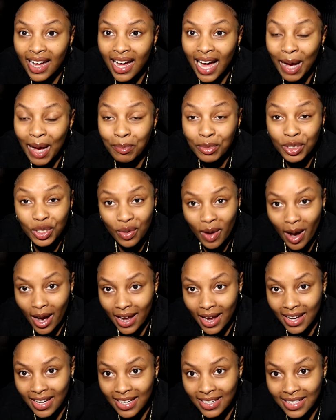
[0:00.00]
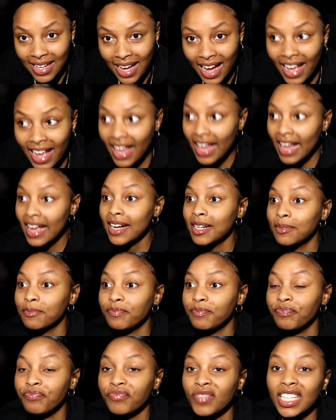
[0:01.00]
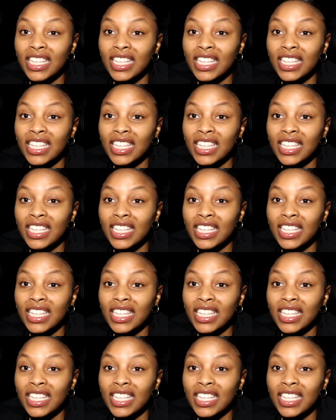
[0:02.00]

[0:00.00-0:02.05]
I'm drained. I am.